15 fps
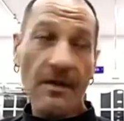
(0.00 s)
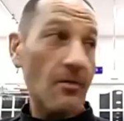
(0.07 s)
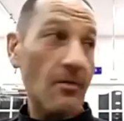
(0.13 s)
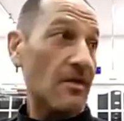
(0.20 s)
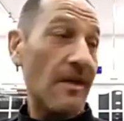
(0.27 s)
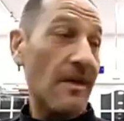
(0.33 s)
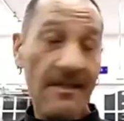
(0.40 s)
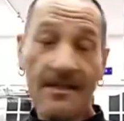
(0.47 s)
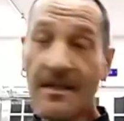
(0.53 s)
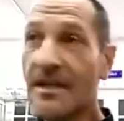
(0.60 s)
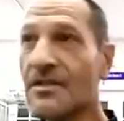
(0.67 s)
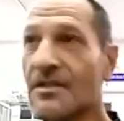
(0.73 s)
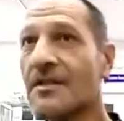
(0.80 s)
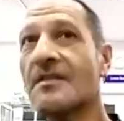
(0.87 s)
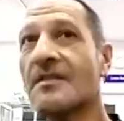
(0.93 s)
We do egg
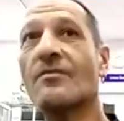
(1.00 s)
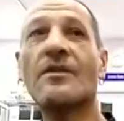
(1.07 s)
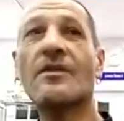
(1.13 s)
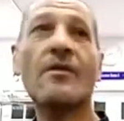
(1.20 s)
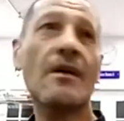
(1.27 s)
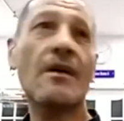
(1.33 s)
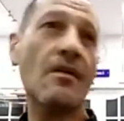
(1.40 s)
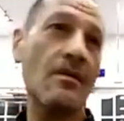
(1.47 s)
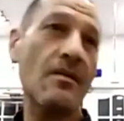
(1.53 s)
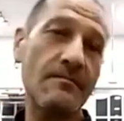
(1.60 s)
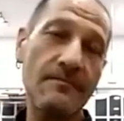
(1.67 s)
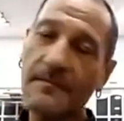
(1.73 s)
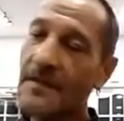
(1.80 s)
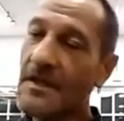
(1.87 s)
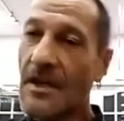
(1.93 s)
station. We do our own,
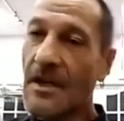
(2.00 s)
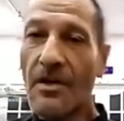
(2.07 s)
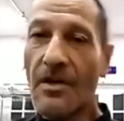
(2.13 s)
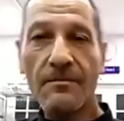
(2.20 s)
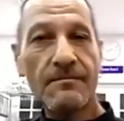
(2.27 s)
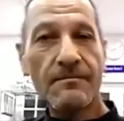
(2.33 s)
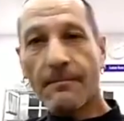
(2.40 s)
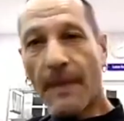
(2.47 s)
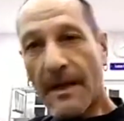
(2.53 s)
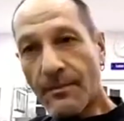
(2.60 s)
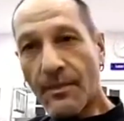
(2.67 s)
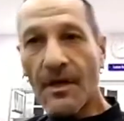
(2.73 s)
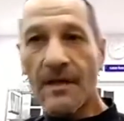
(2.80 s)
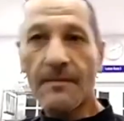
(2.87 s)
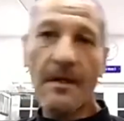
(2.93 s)
you know, bake
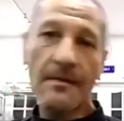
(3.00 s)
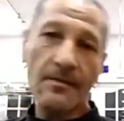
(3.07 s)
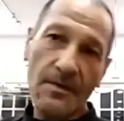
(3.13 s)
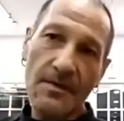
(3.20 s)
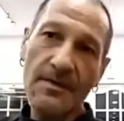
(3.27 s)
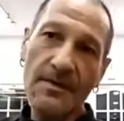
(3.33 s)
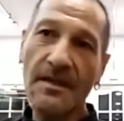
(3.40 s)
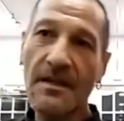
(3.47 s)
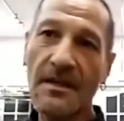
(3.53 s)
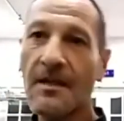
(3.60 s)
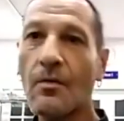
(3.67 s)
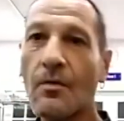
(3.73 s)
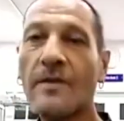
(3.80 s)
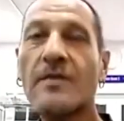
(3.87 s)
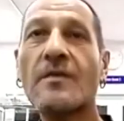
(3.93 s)
bread, make muesli.
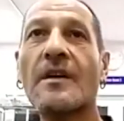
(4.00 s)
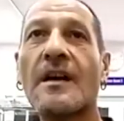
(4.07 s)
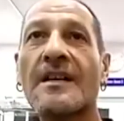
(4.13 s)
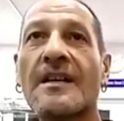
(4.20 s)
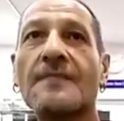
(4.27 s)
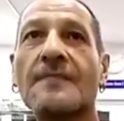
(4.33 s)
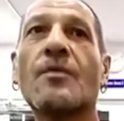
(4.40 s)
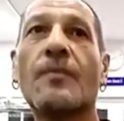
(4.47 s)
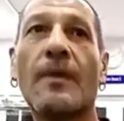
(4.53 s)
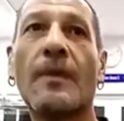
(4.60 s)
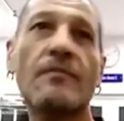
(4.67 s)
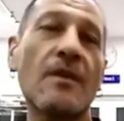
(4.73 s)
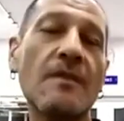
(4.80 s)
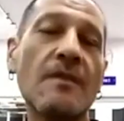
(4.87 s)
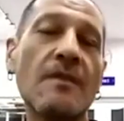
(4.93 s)
We do a, a simple but
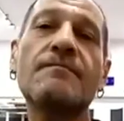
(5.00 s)
really,